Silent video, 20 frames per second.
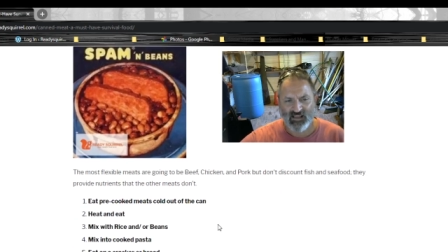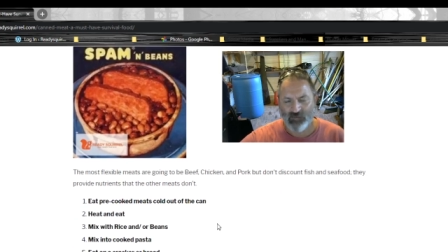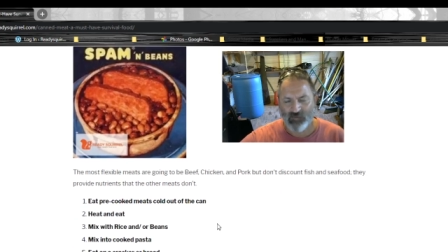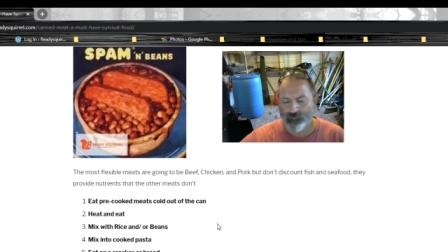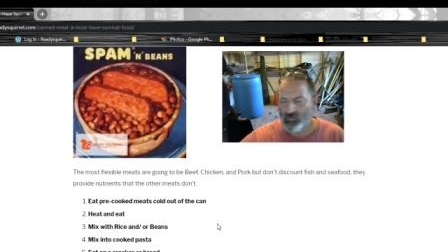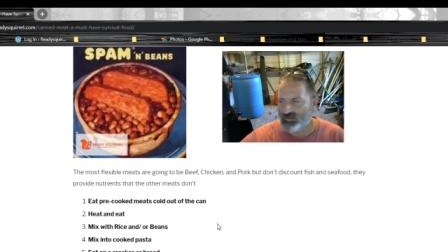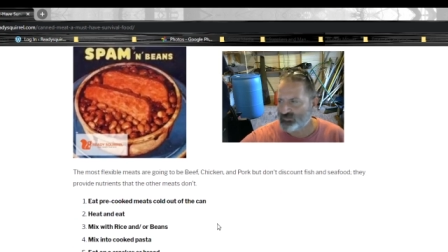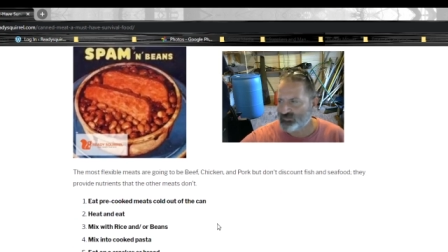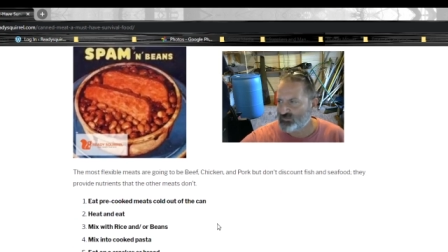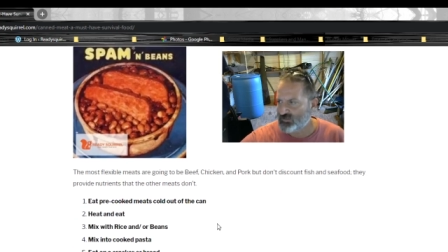I
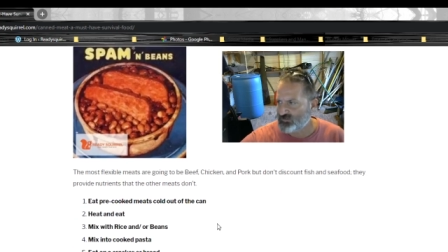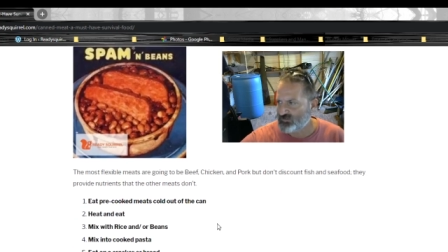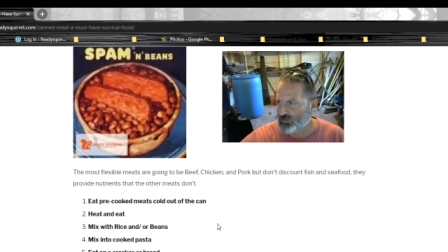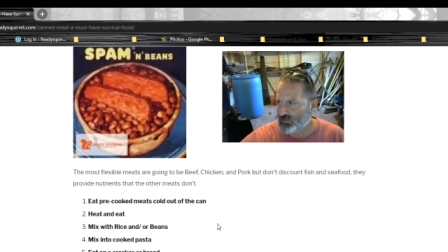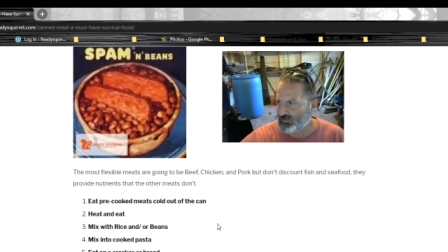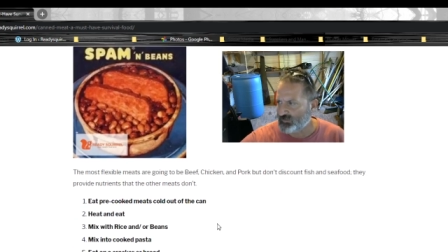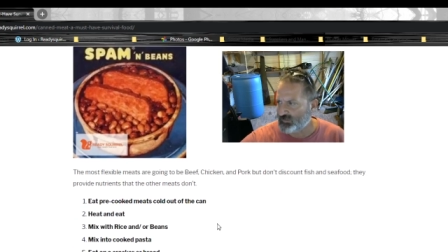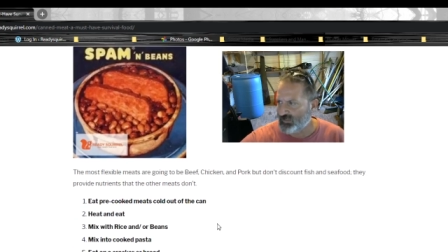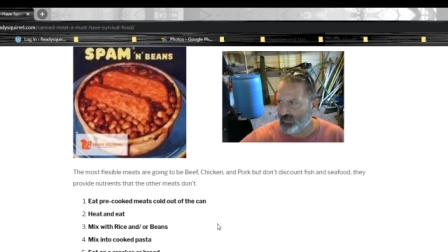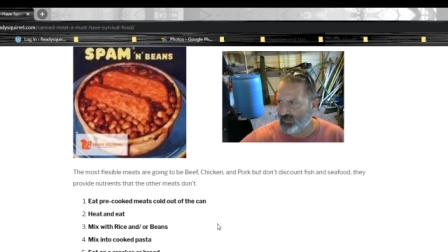mixed these
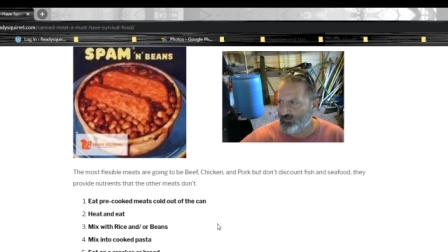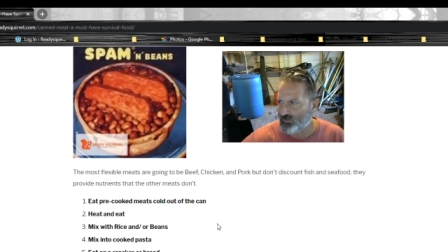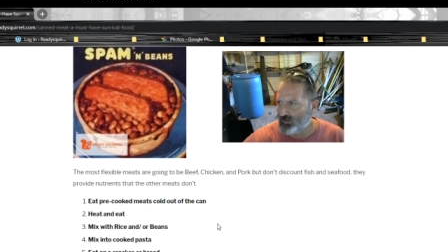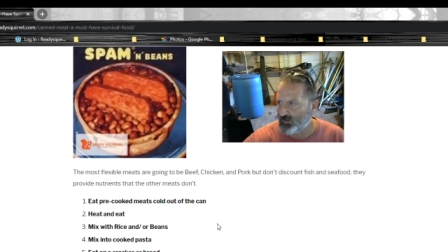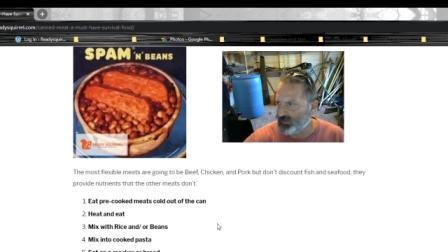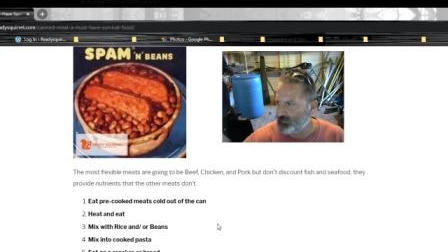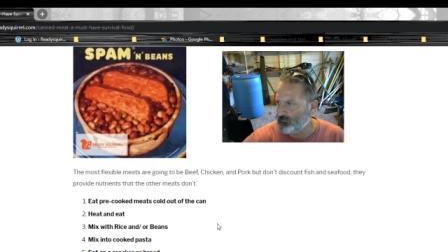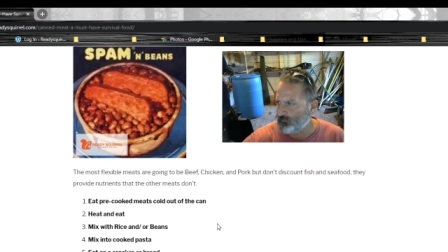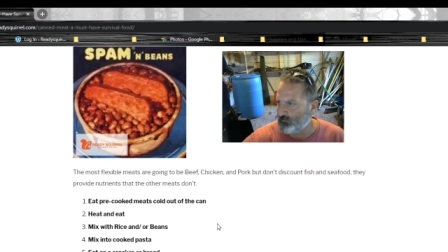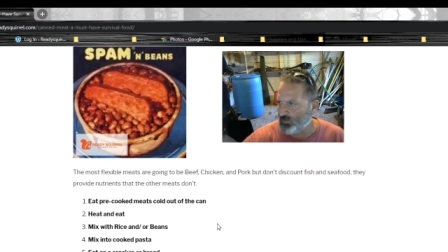all together. I
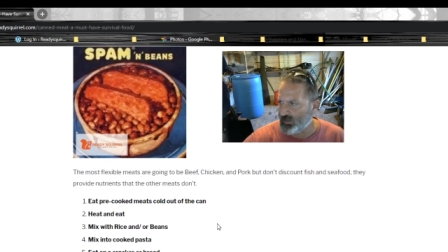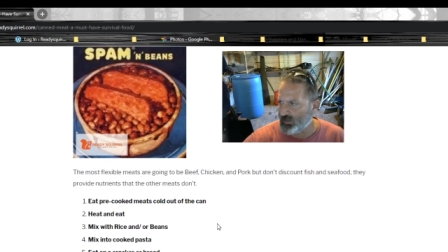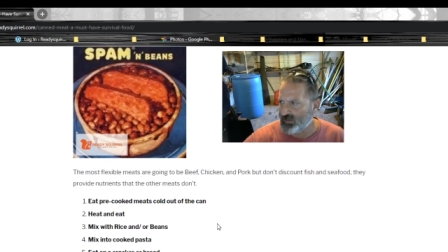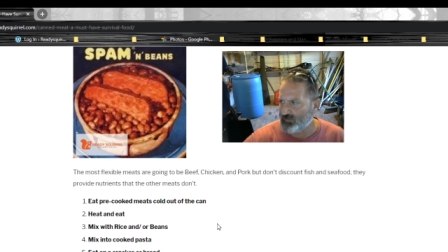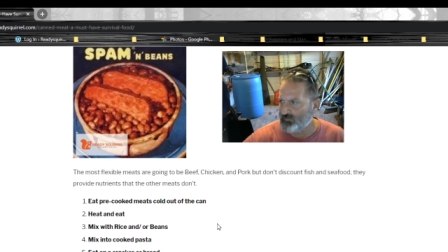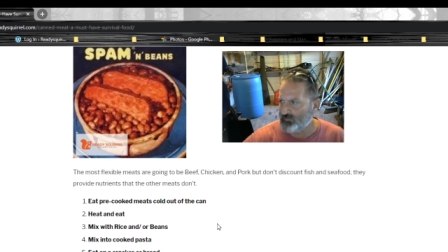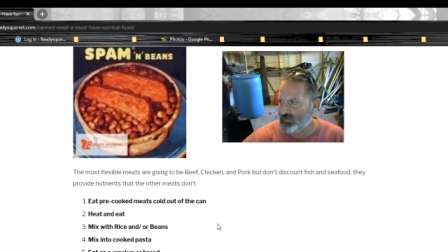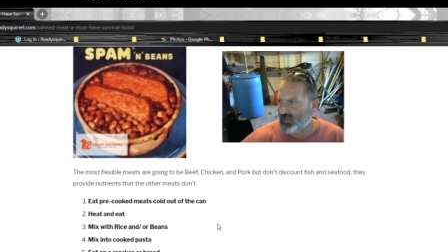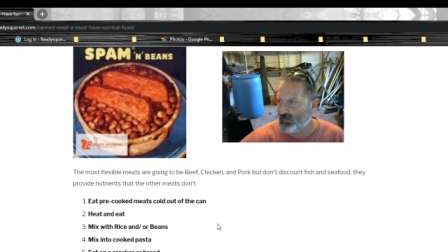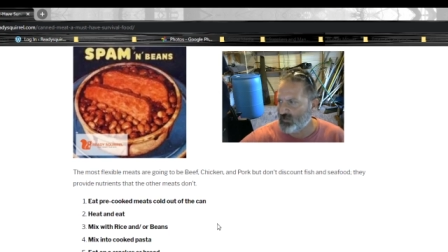didn't break
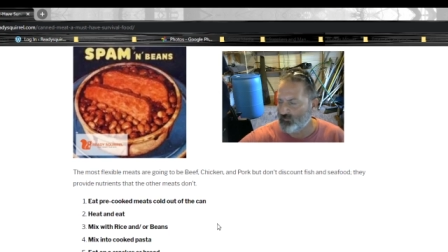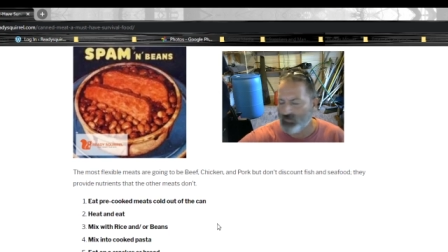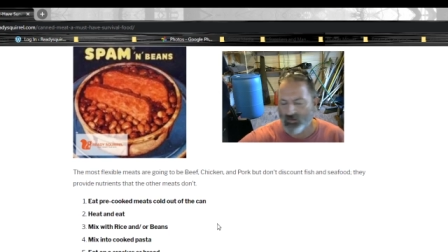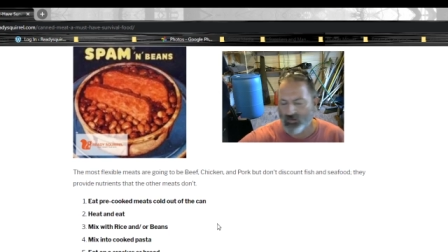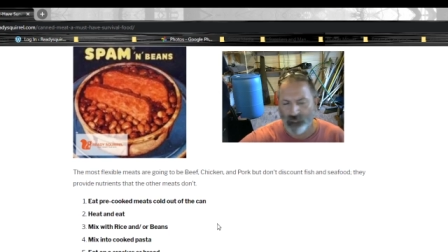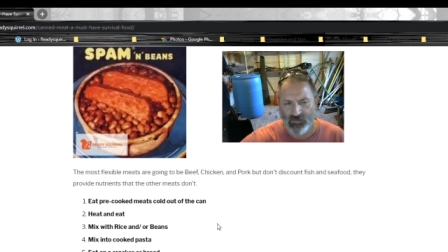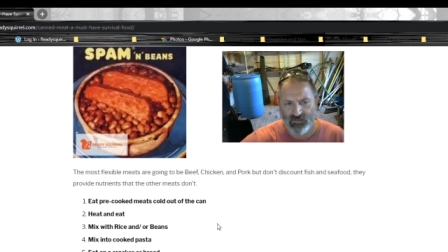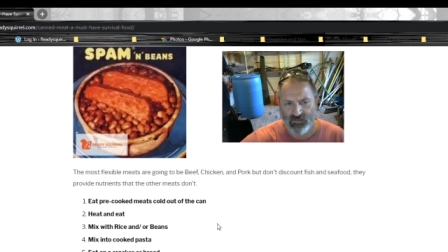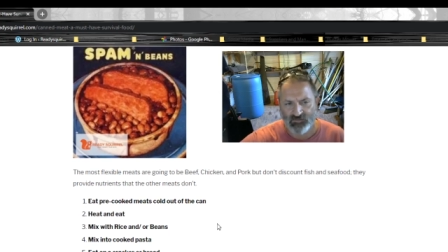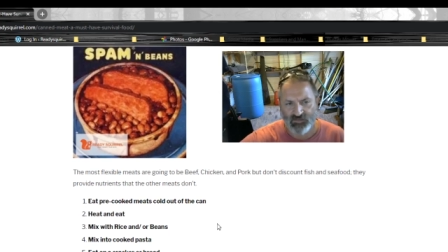them down by
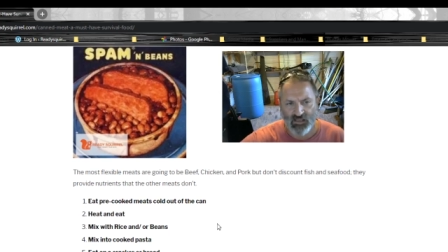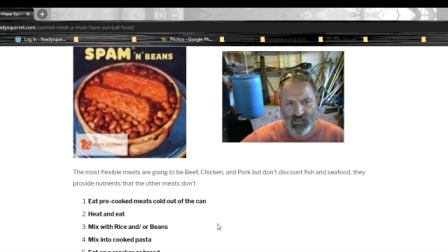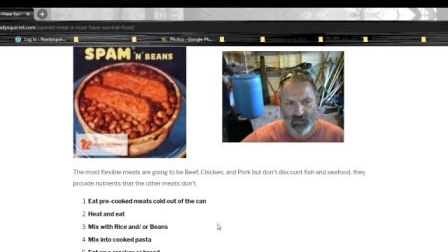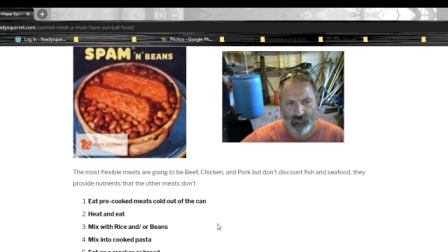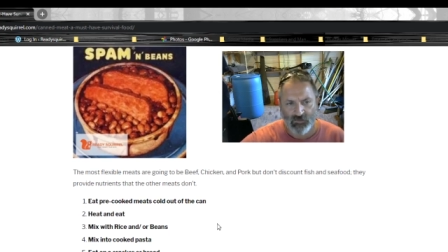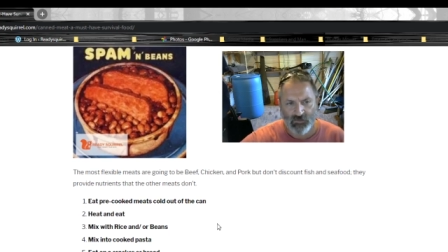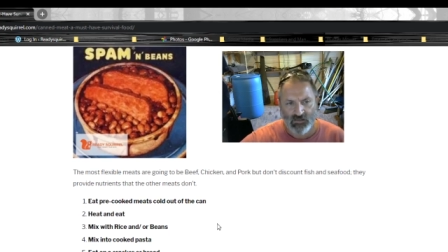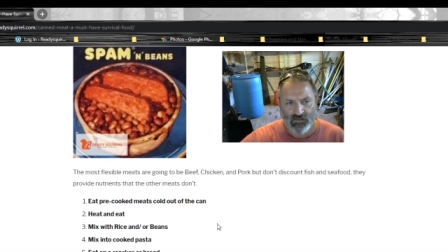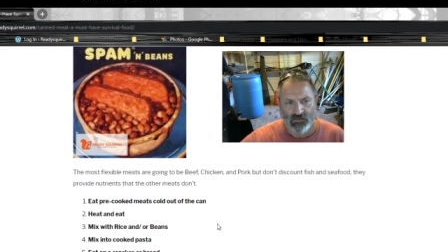meat type.